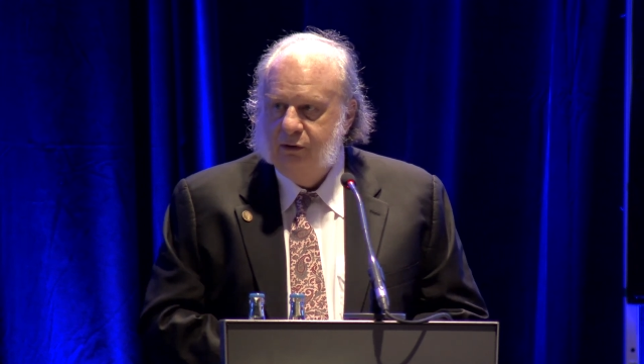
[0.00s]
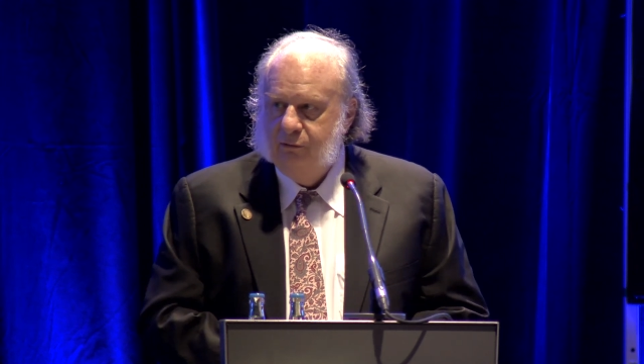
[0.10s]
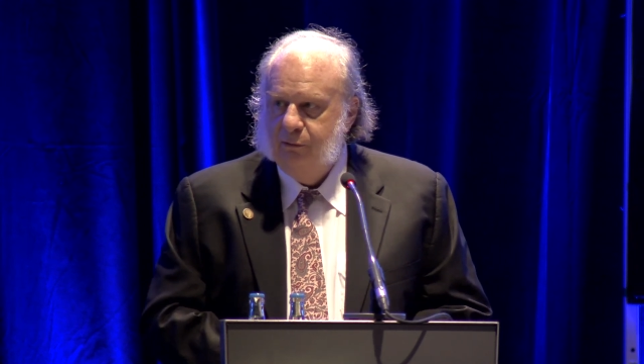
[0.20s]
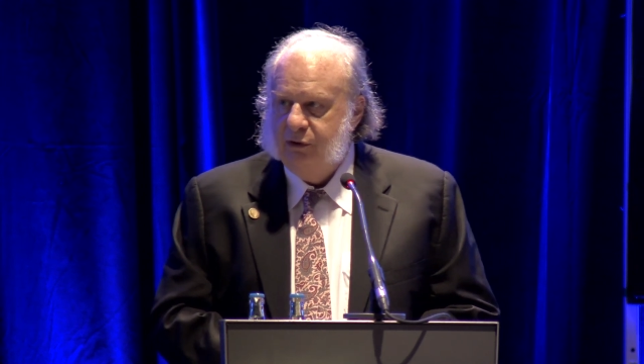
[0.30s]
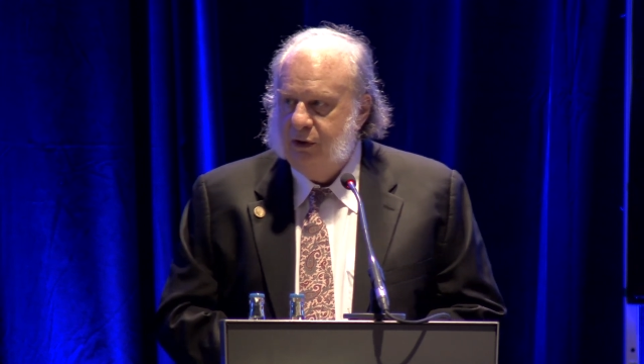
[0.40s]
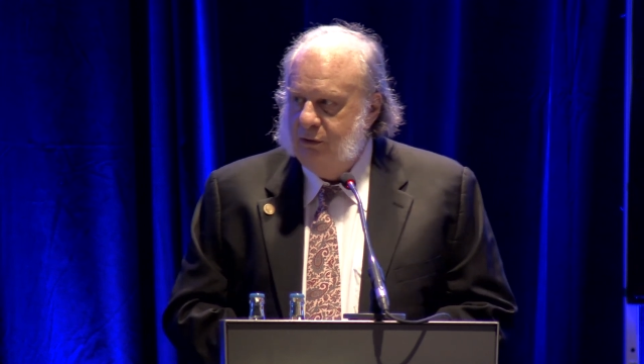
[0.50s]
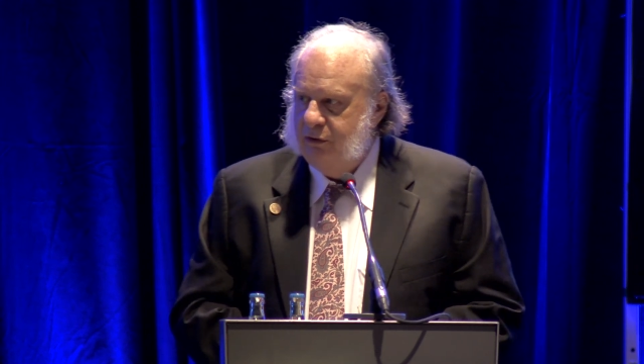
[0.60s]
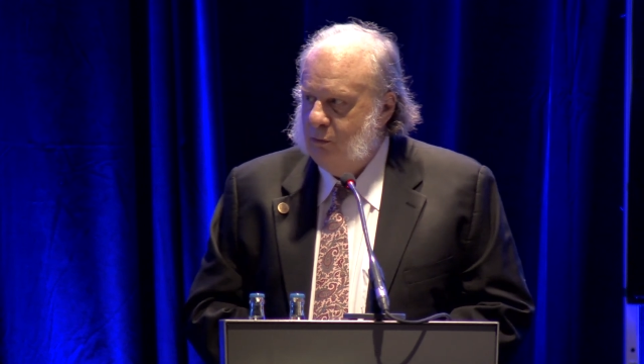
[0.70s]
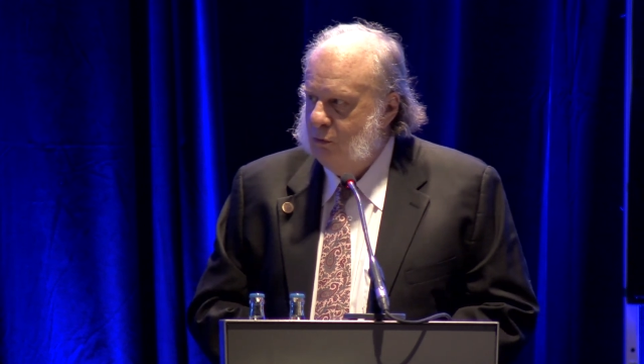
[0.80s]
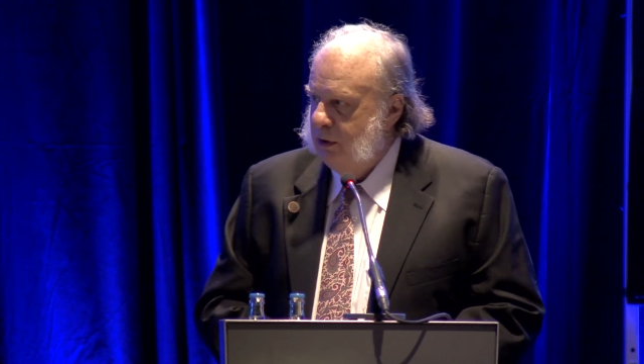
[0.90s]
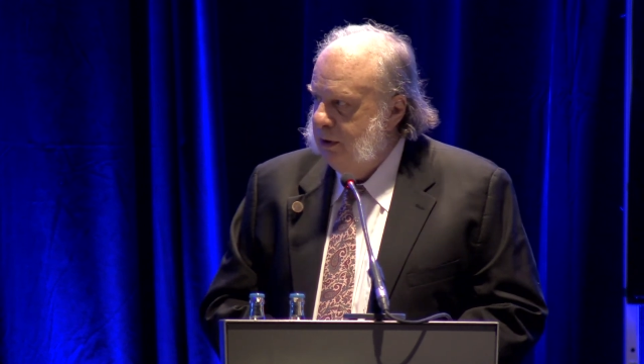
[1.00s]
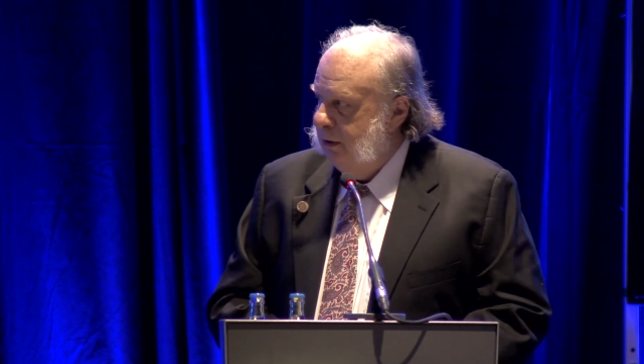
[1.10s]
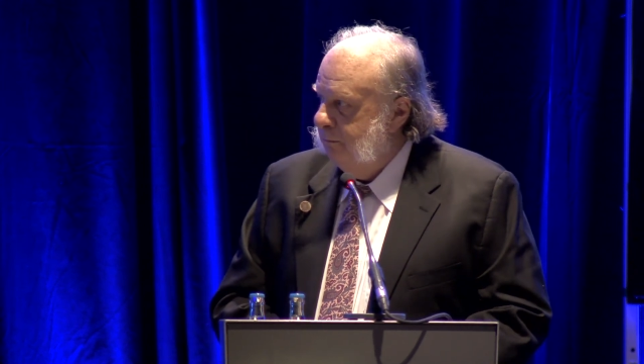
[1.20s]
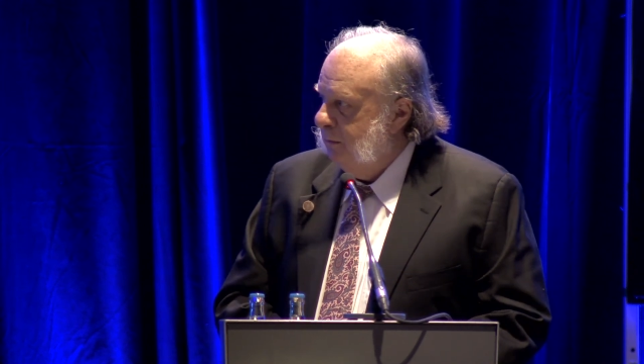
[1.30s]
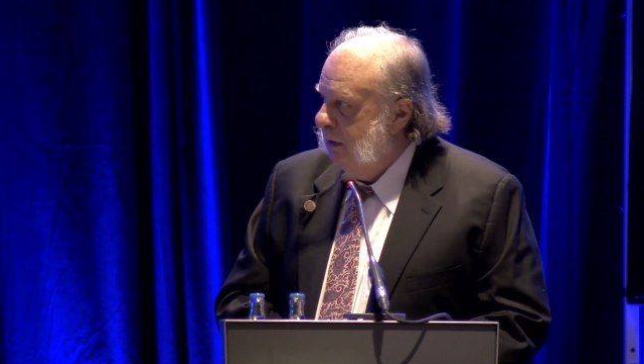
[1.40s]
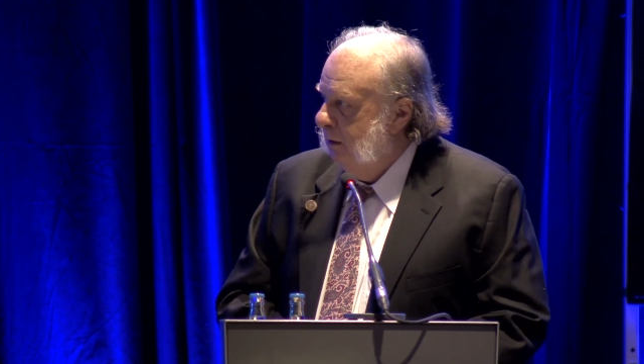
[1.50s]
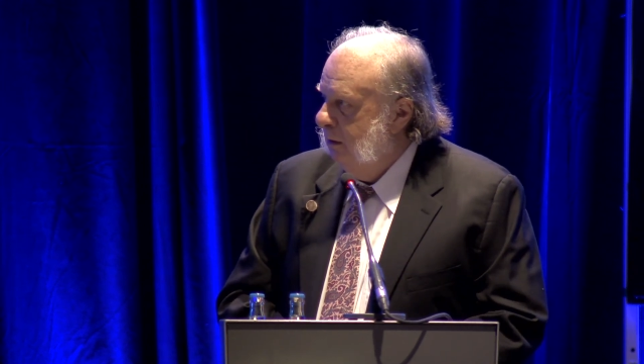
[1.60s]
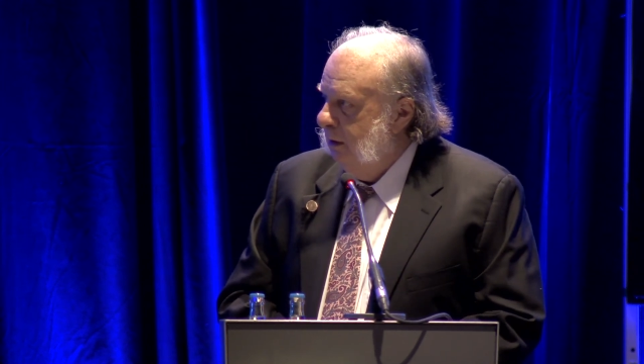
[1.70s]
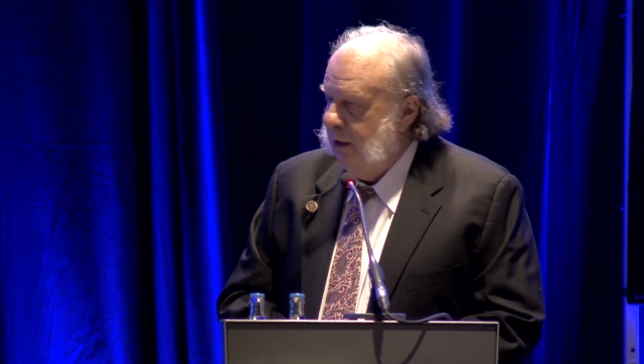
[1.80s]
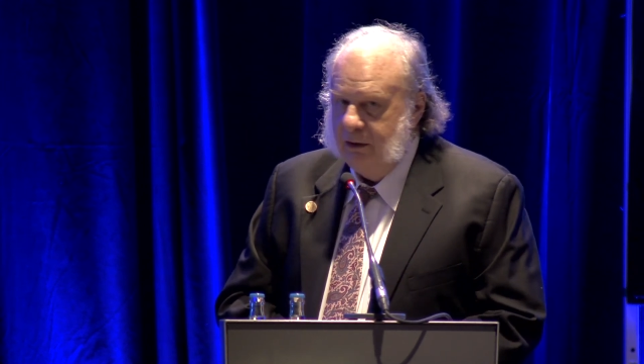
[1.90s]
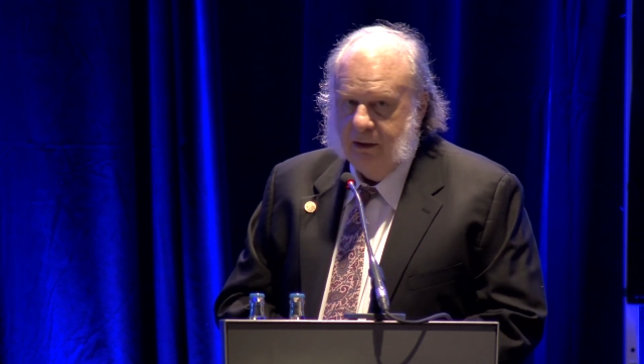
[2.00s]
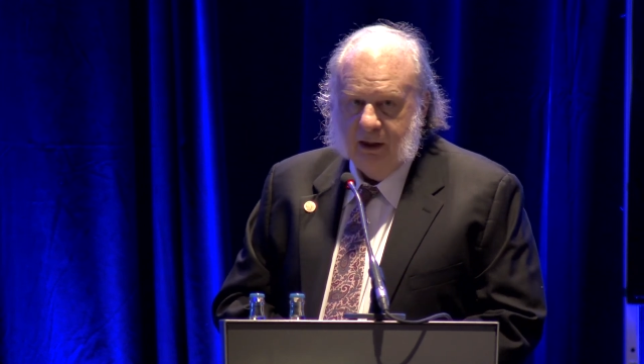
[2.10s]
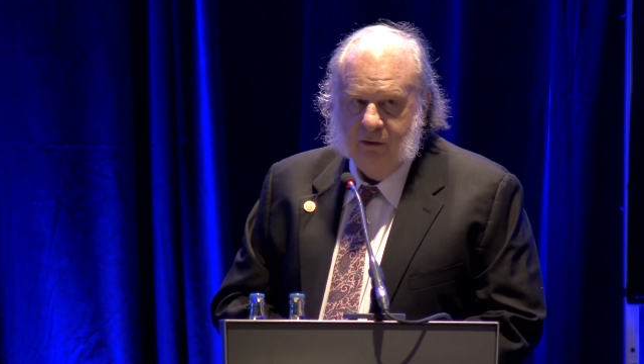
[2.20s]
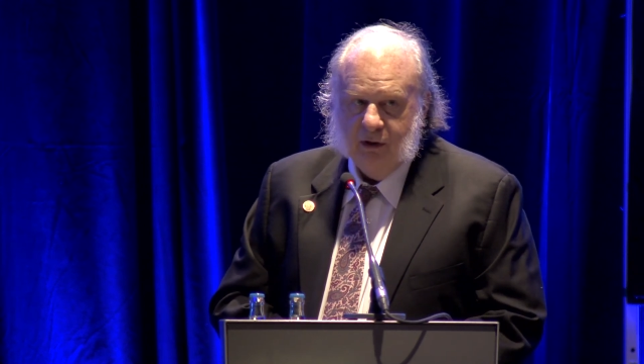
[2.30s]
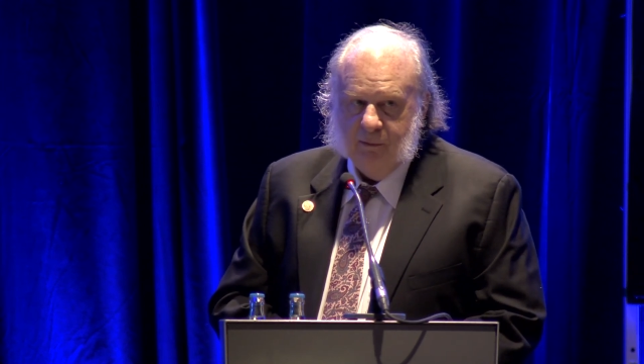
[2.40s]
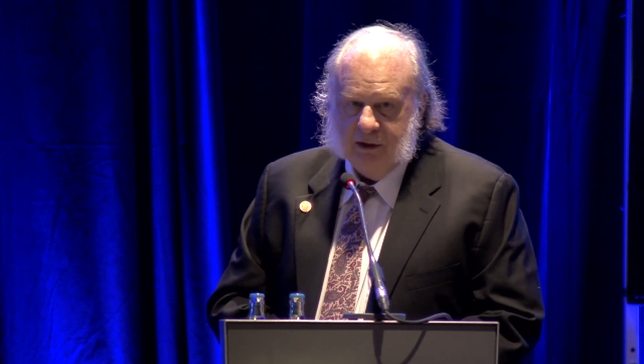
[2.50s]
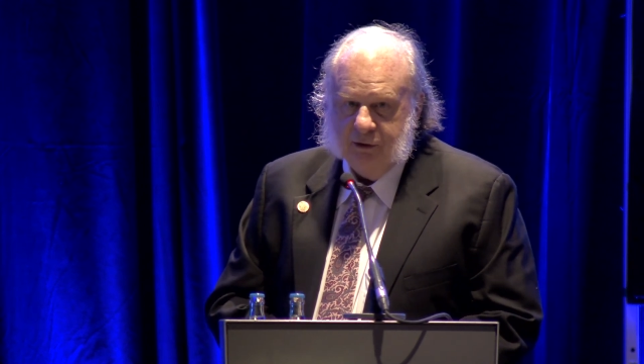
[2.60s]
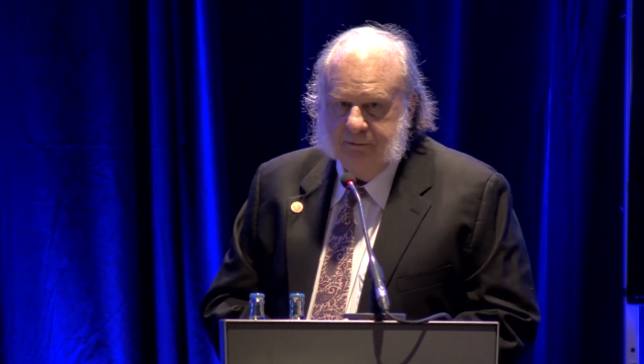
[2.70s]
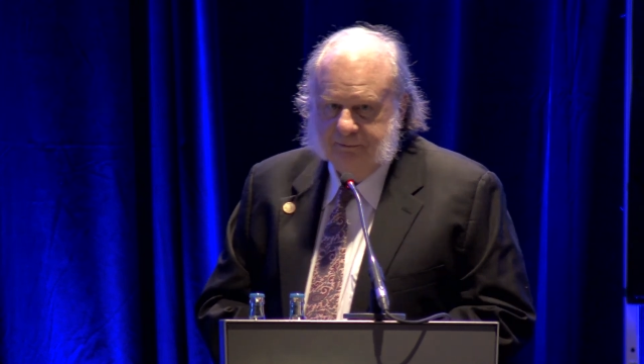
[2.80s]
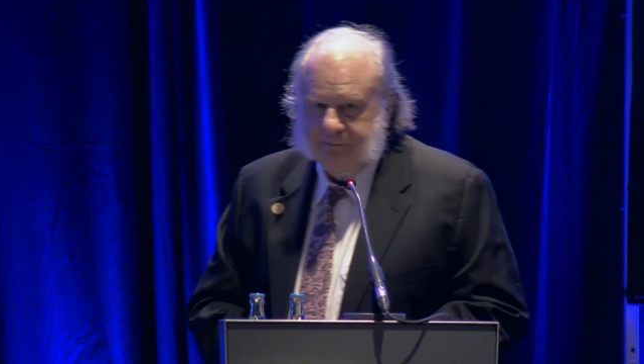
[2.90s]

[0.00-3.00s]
you bestowed this award on him, and thank you very much.